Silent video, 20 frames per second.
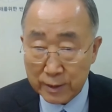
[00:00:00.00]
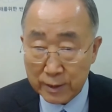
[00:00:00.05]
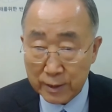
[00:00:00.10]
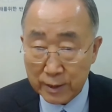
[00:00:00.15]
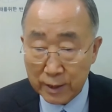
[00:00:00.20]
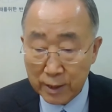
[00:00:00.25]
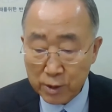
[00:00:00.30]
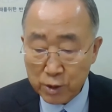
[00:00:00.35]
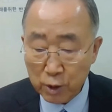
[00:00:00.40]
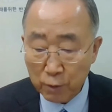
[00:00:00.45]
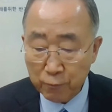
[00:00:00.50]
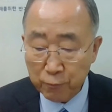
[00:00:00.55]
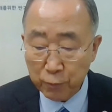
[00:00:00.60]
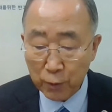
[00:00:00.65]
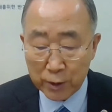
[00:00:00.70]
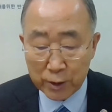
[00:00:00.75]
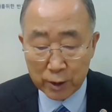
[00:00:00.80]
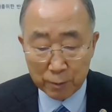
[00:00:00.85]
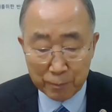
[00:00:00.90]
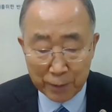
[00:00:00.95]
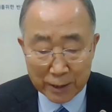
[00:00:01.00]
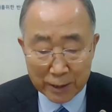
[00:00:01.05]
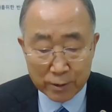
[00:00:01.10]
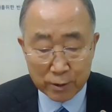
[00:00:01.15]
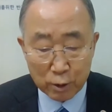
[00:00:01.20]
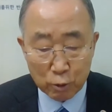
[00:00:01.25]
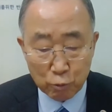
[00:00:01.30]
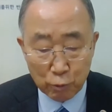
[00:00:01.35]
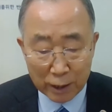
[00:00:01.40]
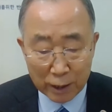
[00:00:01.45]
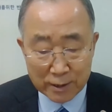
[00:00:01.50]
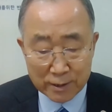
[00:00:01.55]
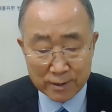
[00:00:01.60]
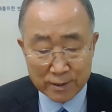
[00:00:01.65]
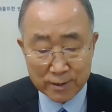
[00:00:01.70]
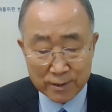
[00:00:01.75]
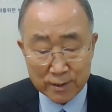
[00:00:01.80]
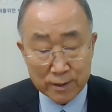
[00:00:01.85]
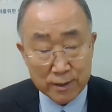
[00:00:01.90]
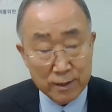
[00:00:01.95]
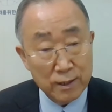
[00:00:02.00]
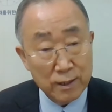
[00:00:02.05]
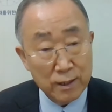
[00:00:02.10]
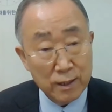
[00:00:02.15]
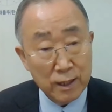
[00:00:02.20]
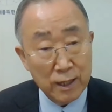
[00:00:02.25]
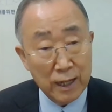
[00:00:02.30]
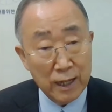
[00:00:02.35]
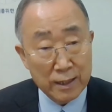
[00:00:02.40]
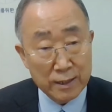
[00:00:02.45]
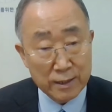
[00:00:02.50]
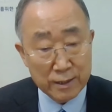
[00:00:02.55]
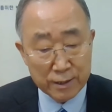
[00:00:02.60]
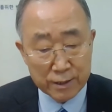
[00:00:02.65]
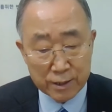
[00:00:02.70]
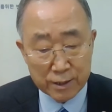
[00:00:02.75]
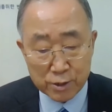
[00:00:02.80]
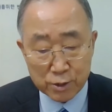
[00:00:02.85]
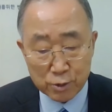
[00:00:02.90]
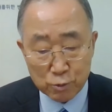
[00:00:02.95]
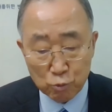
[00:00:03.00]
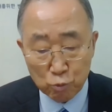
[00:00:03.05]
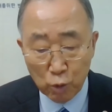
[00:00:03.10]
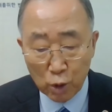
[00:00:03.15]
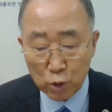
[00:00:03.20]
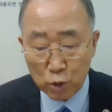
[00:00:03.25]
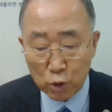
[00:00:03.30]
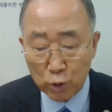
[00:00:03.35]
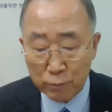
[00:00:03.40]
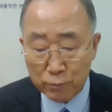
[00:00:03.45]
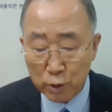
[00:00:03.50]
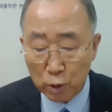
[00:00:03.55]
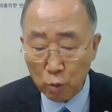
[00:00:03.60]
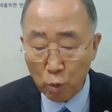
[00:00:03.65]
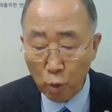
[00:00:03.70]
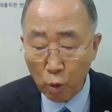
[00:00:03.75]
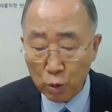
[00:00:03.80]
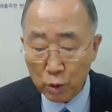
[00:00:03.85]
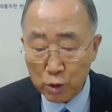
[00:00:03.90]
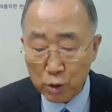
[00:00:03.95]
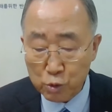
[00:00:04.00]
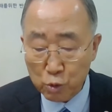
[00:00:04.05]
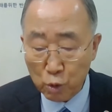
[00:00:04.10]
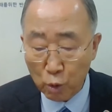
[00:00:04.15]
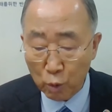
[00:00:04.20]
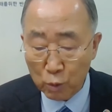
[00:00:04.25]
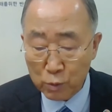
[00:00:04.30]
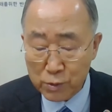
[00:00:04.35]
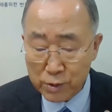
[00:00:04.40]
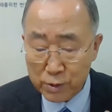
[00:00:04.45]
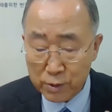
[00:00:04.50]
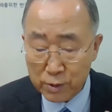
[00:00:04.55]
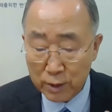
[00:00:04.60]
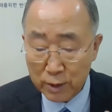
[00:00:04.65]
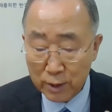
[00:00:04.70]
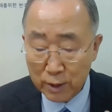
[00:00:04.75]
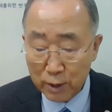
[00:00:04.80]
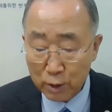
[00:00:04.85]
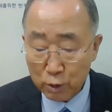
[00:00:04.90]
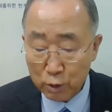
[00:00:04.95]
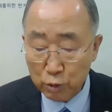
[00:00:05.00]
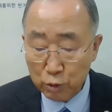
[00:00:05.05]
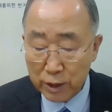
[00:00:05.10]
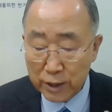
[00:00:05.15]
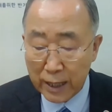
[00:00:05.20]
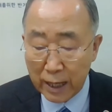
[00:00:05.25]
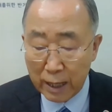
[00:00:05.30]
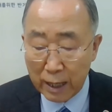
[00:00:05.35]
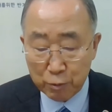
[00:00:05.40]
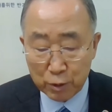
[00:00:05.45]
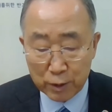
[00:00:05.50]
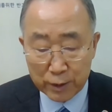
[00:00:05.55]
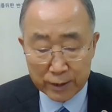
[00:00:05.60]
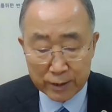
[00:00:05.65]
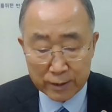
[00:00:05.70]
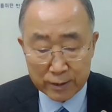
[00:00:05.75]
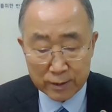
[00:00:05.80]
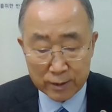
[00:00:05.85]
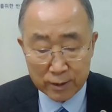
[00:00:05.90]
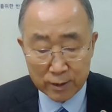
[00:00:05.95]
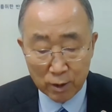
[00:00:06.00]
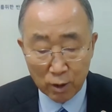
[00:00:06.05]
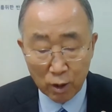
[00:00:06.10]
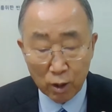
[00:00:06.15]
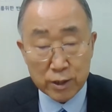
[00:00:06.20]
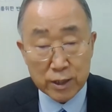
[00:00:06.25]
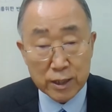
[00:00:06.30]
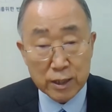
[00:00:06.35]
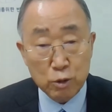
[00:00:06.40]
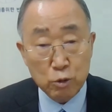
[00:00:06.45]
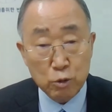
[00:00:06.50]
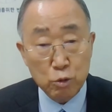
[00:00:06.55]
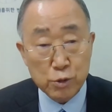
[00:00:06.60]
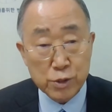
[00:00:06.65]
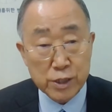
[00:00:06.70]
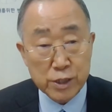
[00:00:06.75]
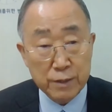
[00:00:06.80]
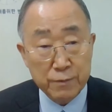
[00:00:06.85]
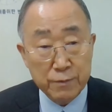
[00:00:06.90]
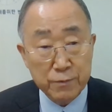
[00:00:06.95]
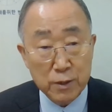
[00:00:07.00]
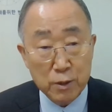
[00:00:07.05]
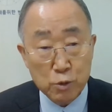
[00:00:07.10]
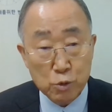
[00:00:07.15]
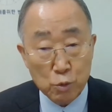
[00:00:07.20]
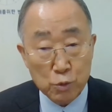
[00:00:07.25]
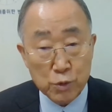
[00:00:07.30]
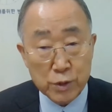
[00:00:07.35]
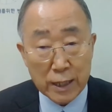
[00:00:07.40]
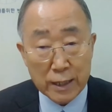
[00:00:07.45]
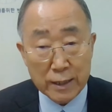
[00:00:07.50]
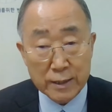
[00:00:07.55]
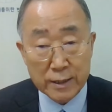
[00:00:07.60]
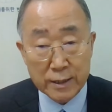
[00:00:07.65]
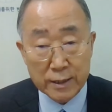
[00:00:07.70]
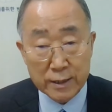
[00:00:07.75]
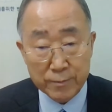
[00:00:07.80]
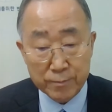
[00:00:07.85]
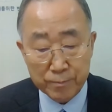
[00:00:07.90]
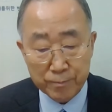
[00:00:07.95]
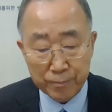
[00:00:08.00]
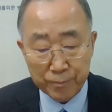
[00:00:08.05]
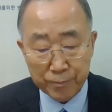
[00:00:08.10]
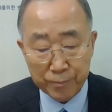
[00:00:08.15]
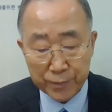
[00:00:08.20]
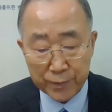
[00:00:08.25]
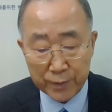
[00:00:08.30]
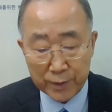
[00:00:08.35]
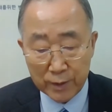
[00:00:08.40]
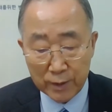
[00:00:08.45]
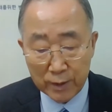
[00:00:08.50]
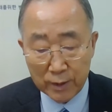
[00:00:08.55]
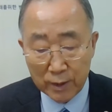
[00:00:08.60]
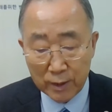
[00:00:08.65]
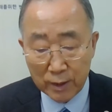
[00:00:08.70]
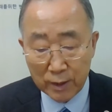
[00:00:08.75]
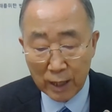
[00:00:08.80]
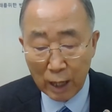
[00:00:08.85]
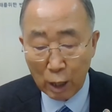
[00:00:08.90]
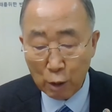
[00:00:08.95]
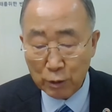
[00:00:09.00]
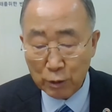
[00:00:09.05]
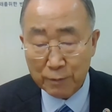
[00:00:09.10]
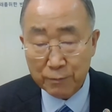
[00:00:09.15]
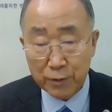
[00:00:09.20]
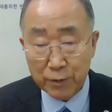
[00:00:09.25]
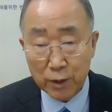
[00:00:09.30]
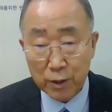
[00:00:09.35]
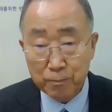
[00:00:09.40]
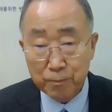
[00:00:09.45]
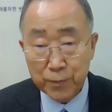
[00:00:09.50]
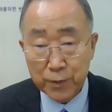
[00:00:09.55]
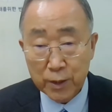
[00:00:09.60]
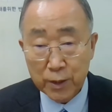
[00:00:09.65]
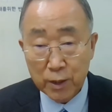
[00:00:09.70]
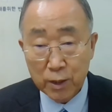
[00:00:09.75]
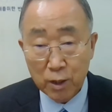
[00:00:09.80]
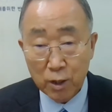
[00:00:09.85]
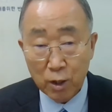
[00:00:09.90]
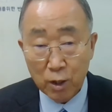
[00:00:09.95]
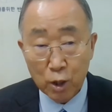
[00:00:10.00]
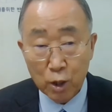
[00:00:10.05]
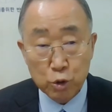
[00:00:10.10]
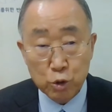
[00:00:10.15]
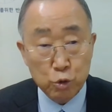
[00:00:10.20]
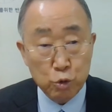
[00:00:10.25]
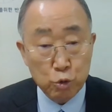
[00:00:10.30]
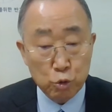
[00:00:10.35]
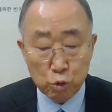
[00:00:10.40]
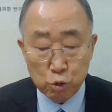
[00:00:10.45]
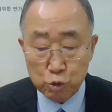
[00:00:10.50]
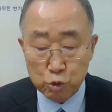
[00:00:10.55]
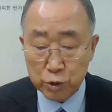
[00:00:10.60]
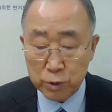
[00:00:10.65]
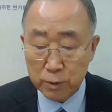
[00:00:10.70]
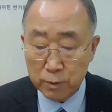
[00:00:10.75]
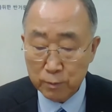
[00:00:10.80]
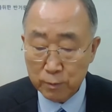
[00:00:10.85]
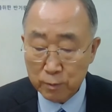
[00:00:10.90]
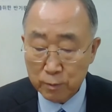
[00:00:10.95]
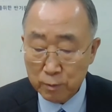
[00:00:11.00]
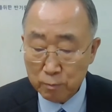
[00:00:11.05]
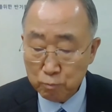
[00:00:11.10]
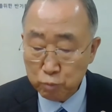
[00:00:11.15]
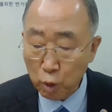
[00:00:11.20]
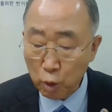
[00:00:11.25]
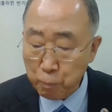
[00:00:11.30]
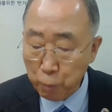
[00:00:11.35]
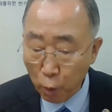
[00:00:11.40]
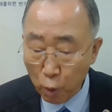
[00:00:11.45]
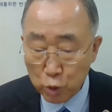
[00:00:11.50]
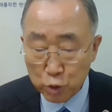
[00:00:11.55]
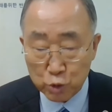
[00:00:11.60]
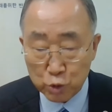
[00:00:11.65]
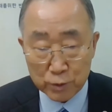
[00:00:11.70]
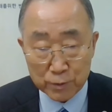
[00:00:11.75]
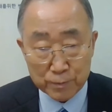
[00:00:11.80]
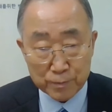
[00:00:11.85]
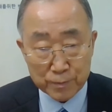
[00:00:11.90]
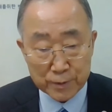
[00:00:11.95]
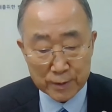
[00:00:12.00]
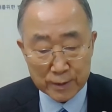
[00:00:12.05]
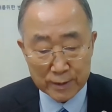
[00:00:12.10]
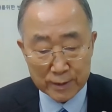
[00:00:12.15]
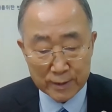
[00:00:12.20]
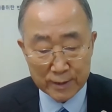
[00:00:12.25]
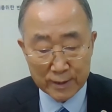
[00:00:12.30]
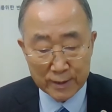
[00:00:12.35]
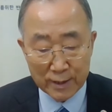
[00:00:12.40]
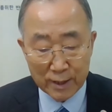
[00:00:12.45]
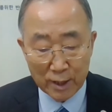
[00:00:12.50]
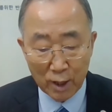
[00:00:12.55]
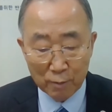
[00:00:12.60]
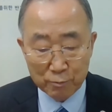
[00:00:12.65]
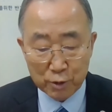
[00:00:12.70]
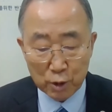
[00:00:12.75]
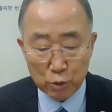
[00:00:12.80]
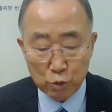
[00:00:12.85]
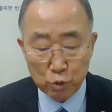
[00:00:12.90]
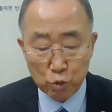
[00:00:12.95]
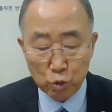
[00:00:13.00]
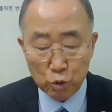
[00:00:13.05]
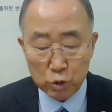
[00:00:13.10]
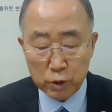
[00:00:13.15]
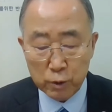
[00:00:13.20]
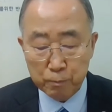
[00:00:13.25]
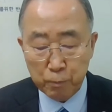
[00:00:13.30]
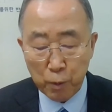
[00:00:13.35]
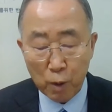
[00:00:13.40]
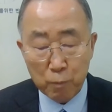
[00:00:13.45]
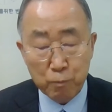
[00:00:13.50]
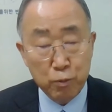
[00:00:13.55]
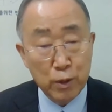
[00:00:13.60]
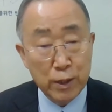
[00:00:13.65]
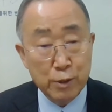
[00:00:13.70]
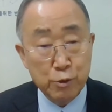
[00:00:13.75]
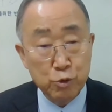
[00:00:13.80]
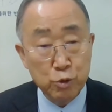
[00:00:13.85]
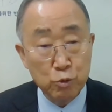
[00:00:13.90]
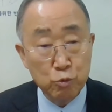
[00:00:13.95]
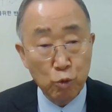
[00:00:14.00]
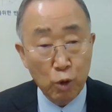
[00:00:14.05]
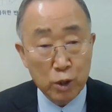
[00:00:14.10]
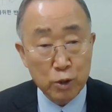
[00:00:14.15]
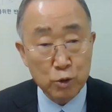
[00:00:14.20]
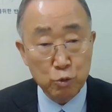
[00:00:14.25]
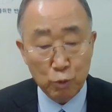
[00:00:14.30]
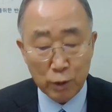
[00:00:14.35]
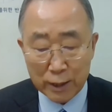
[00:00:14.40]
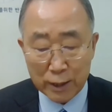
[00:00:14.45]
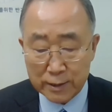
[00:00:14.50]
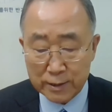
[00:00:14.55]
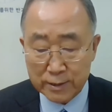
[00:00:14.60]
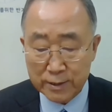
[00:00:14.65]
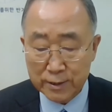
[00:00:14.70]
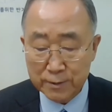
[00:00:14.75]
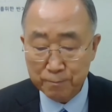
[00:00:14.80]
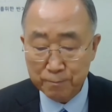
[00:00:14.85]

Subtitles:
is a fundamental right, and it is one of the cornerstones to enabling an inclusive society. However, a huge proportion of the youth population worldwide